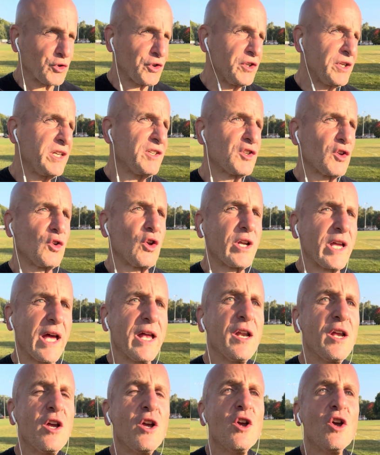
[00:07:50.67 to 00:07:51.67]
You need to look at
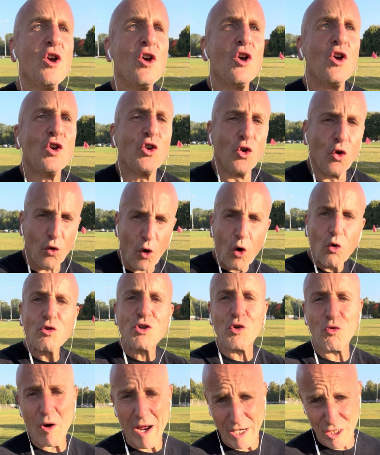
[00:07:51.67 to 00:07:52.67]
your own
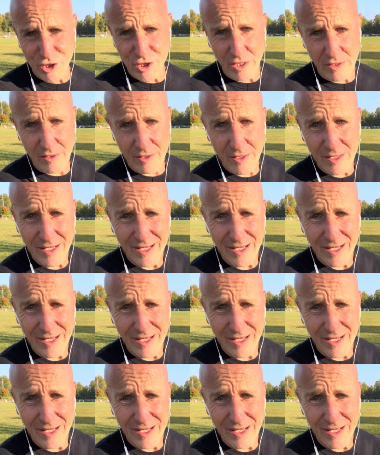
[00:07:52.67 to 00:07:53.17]
direction.